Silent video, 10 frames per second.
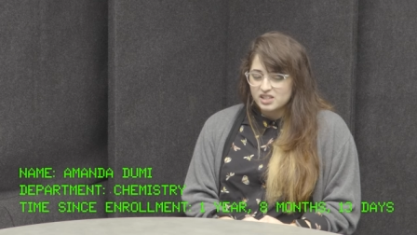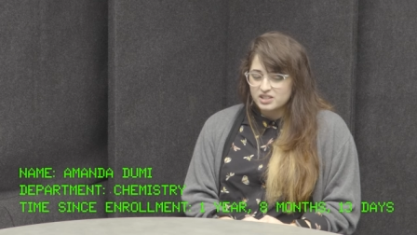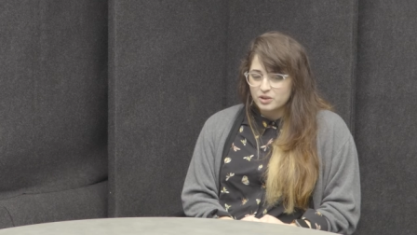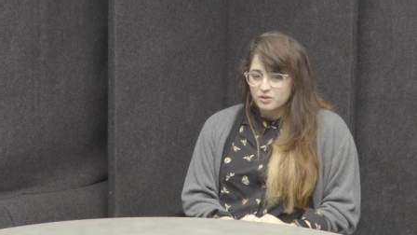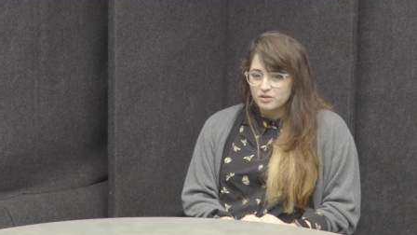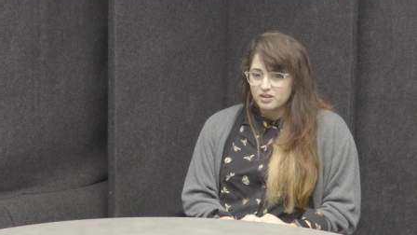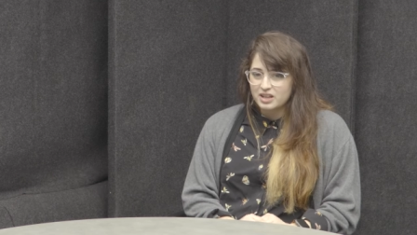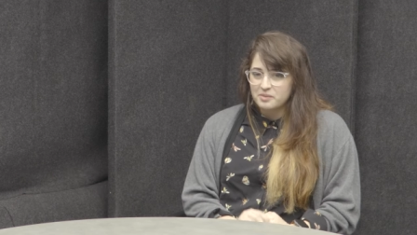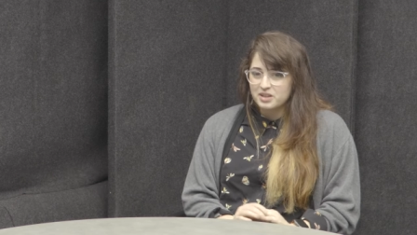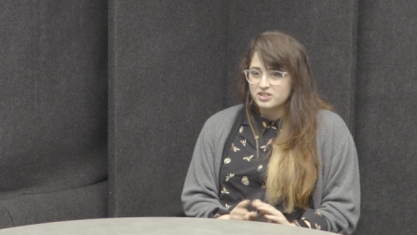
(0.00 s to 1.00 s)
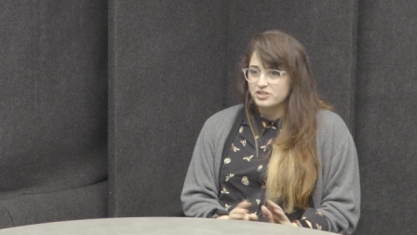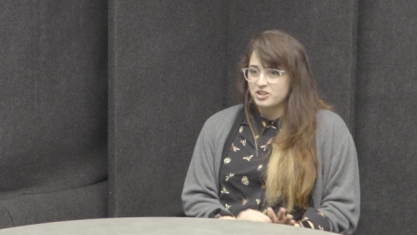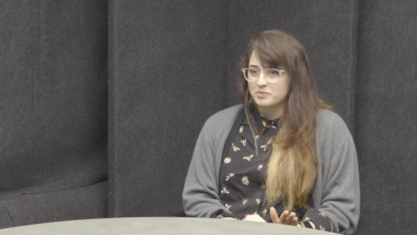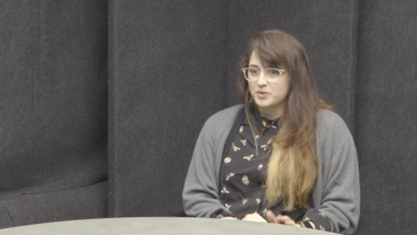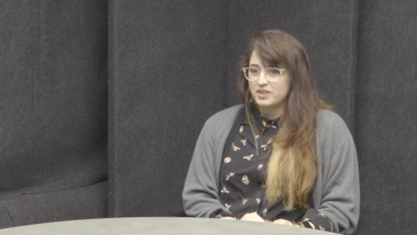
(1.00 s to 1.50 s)
so coming to
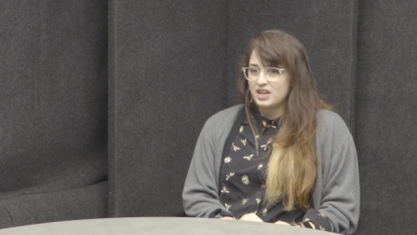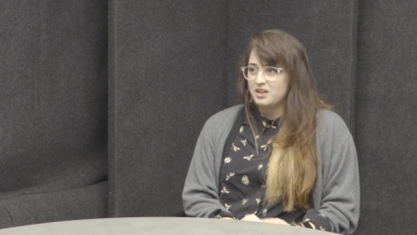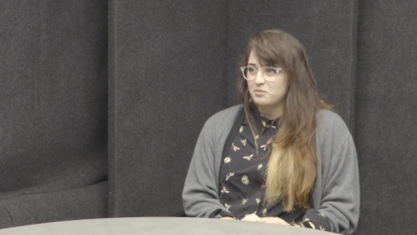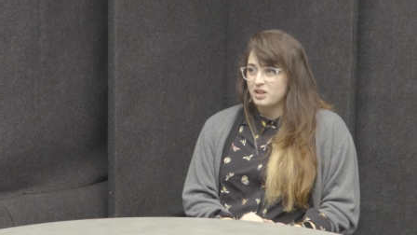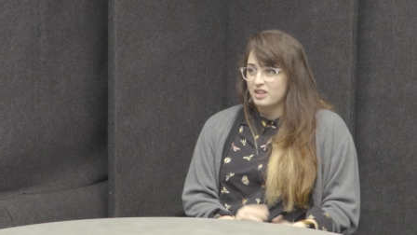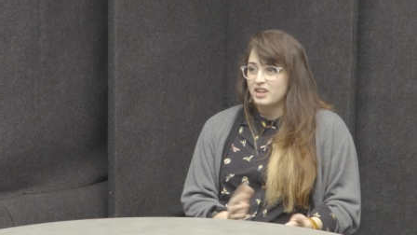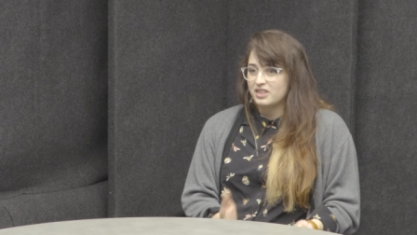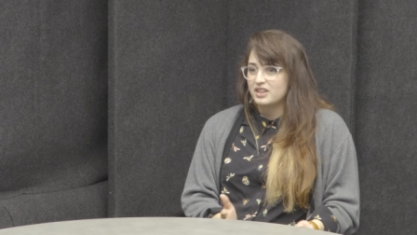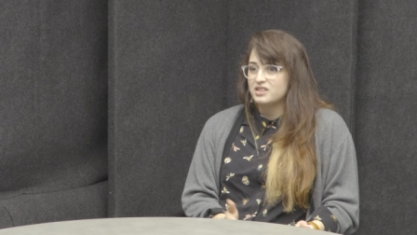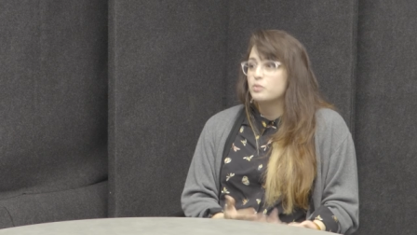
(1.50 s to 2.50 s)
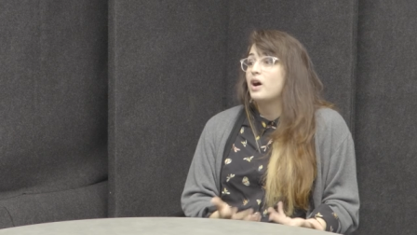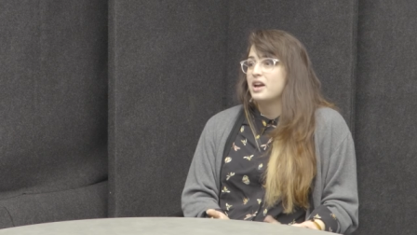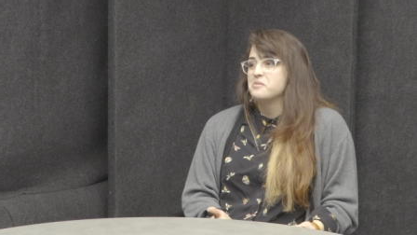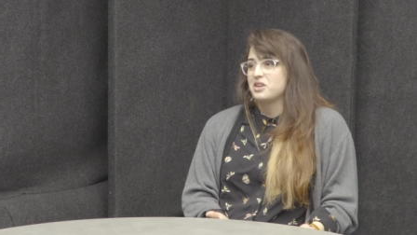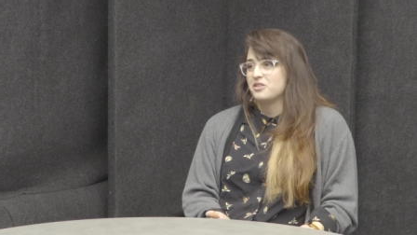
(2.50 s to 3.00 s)
terms with that and being like, that's
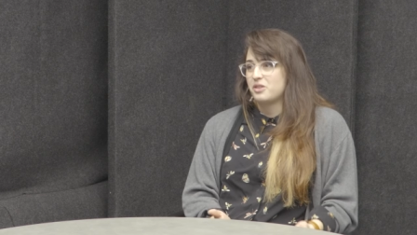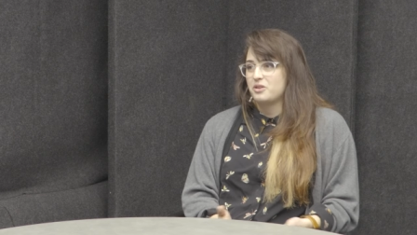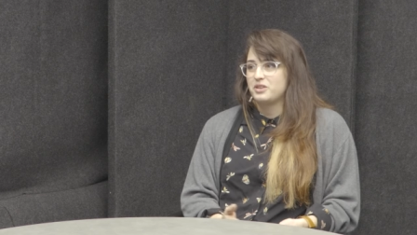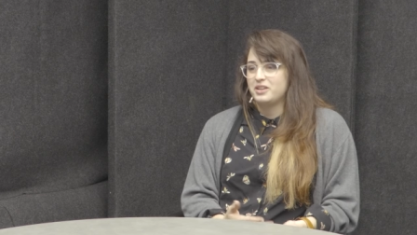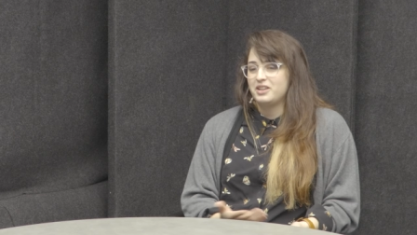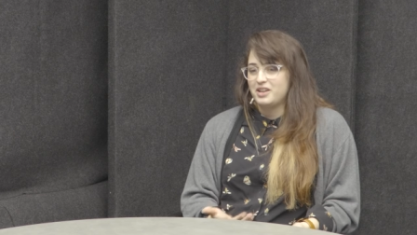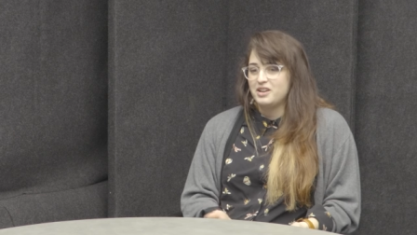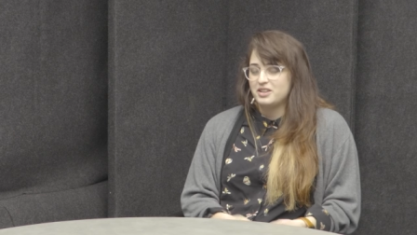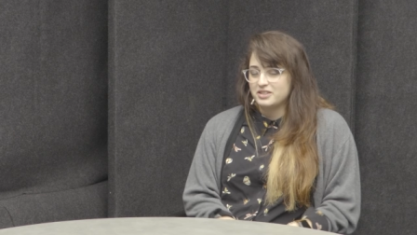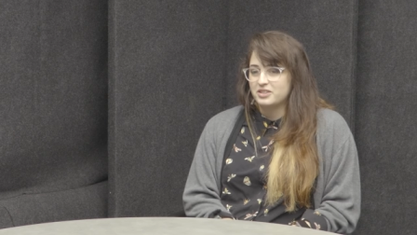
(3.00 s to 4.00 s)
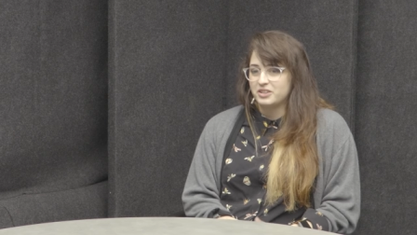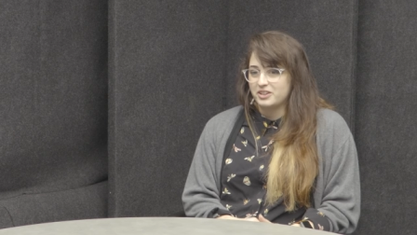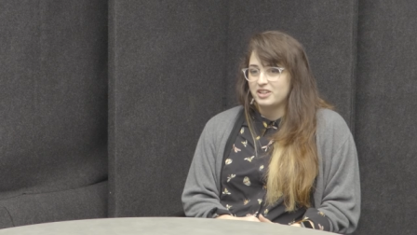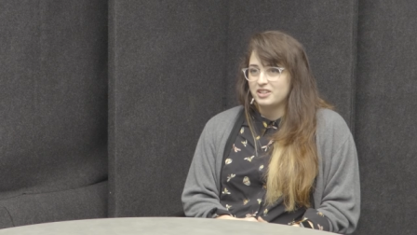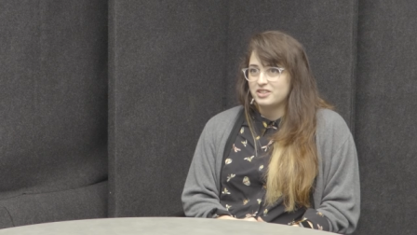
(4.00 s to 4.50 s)
why I'm here though. it, it is to
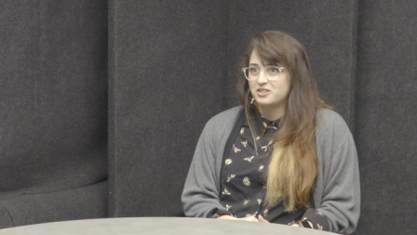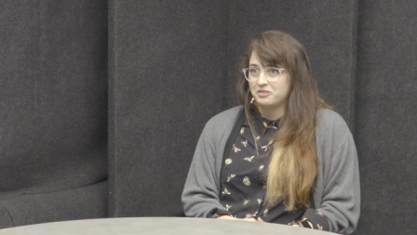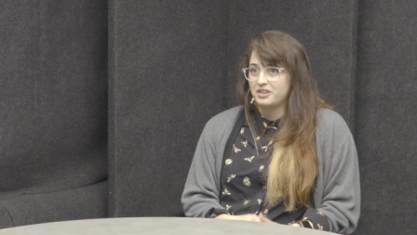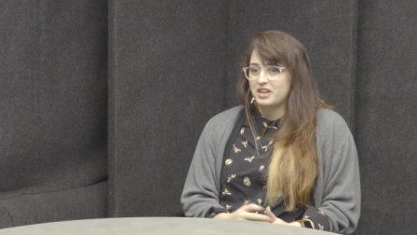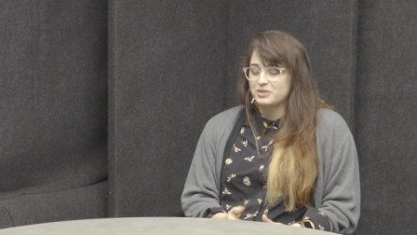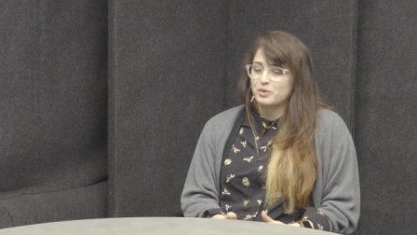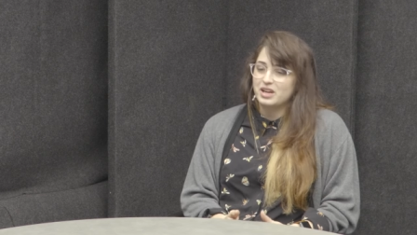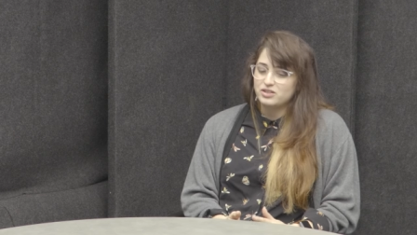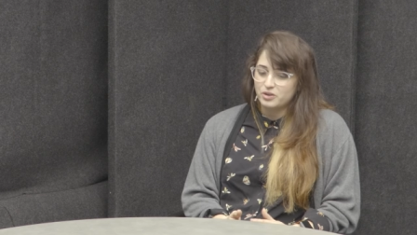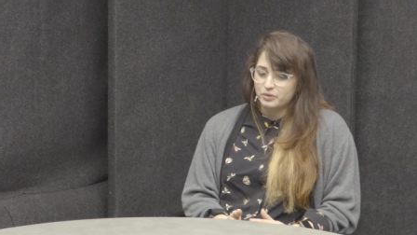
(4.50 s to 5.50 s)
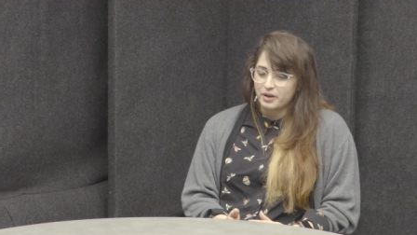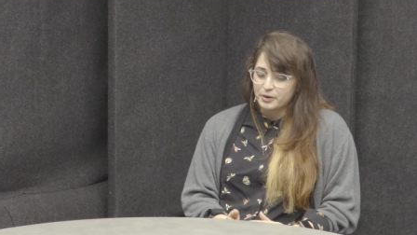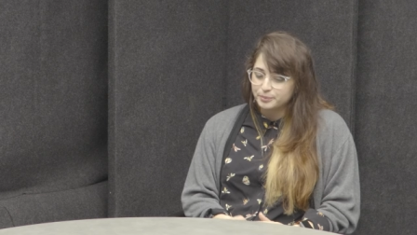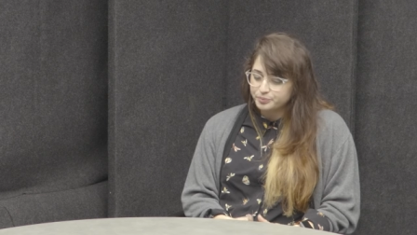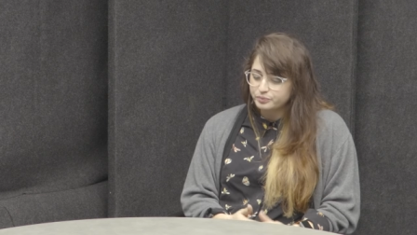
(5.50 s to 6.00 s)
learn, it is to realize what I don't
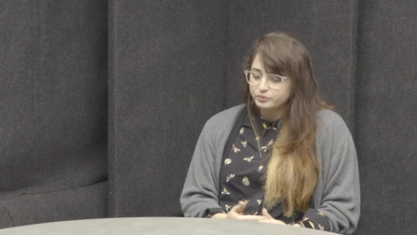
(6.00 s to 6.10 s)
know.